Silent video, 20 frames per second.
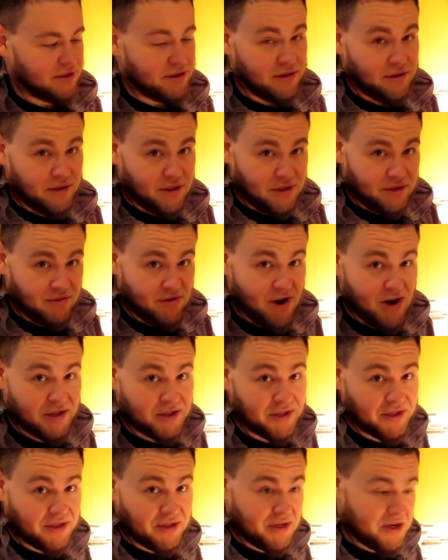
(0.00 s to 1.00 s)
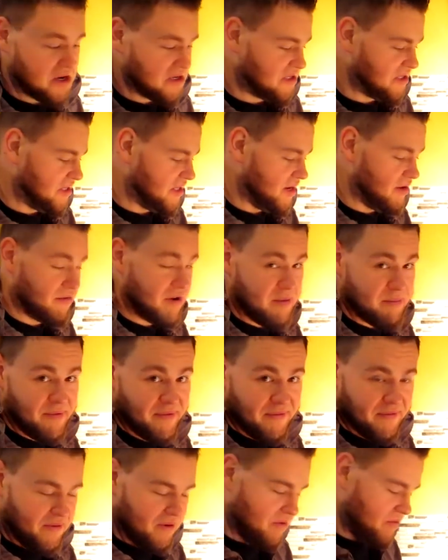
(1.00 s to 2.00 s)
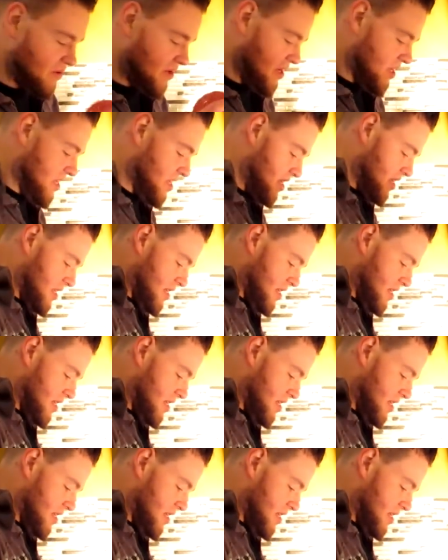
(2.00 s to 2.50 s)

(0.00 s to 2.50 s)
a little sriracha sauce in there right before we